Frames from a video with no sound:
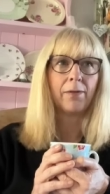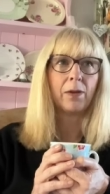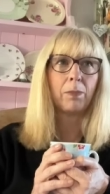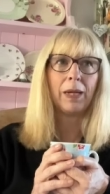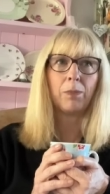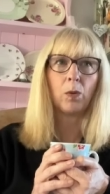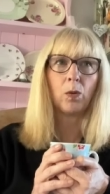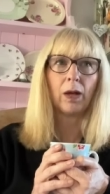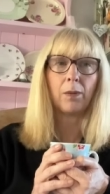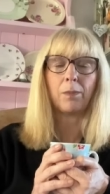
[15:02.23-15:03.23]
the people
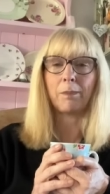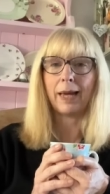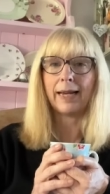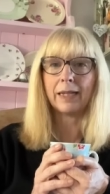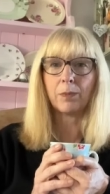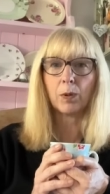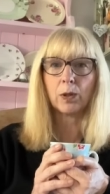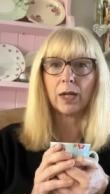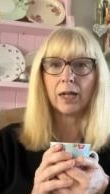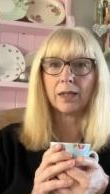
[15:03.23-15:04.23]
that made the
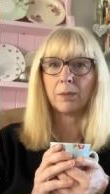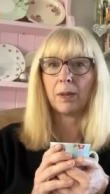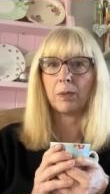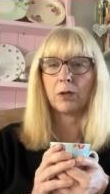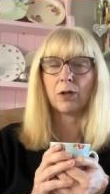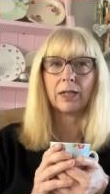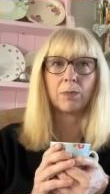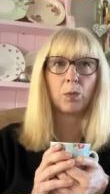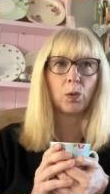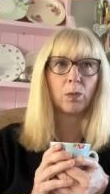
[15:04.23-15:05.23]
product, the people that
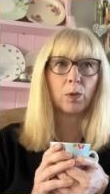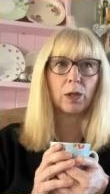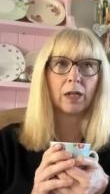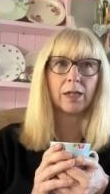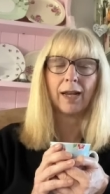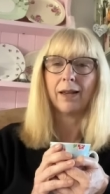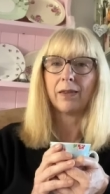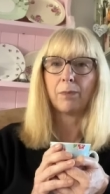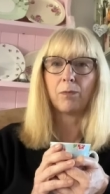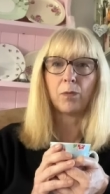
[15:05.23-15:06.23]
transport the product,
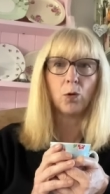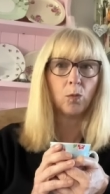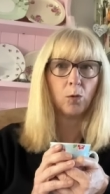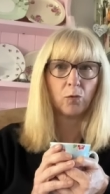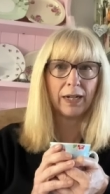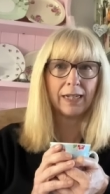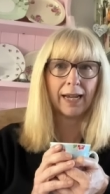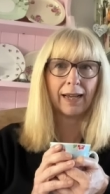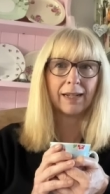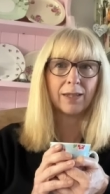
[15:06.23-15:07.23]
the normal
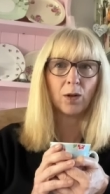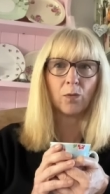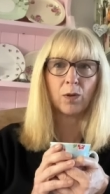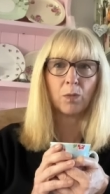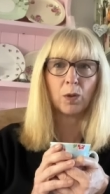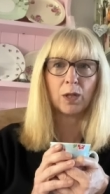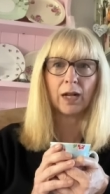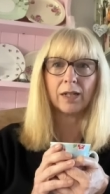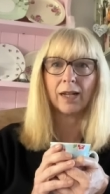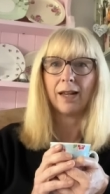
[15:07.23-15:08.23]
retailers of the
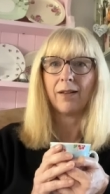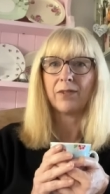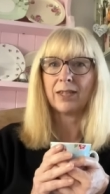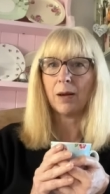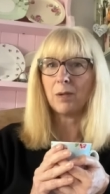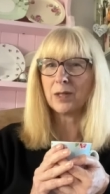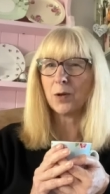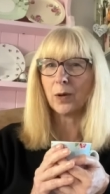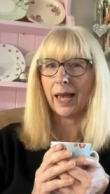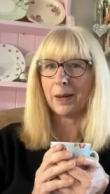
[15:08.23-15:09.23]
product. Someone's
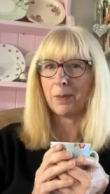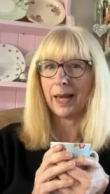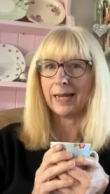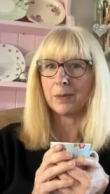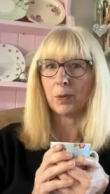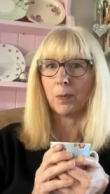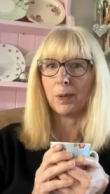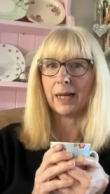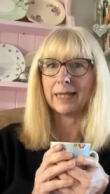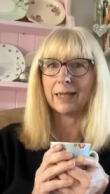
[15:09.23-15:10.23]
not getting paid
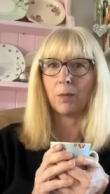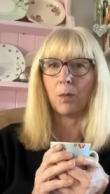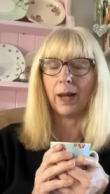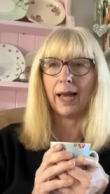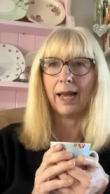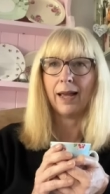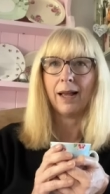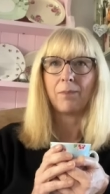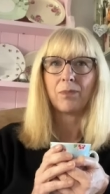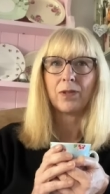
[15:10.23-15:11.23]
properly somewhere.
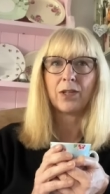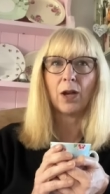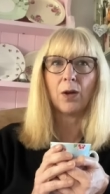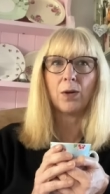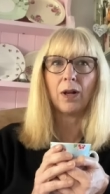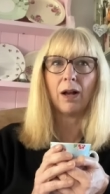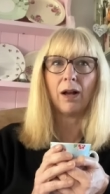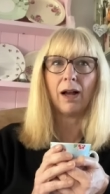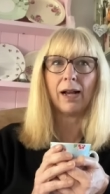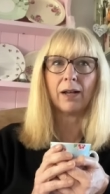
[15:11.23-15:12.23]
So
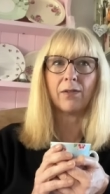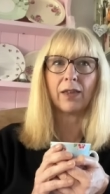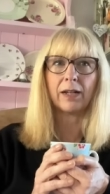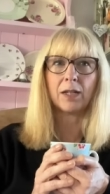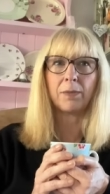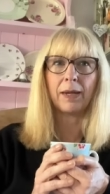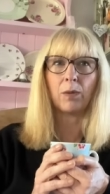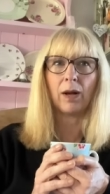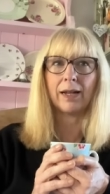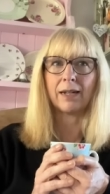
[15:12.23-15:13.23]
I kind of think to me,
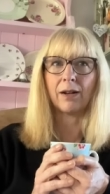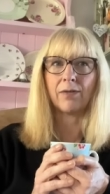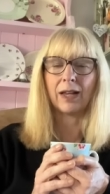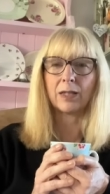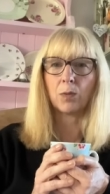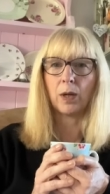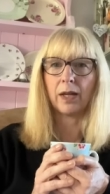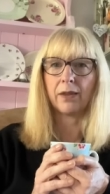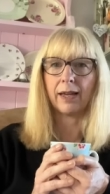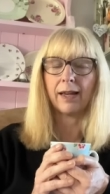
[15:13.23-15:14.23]
well, I don't know if that's
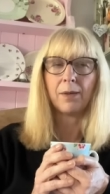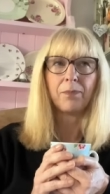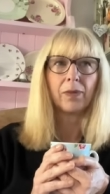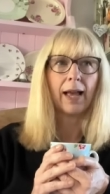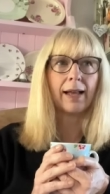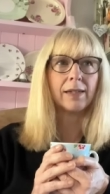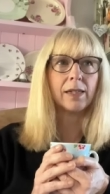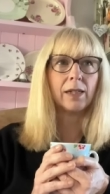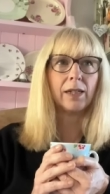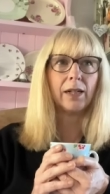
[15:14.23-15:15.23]
worth it.
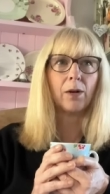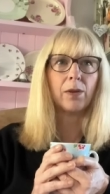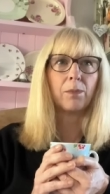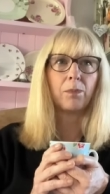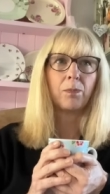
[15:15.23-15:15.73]
And, you know,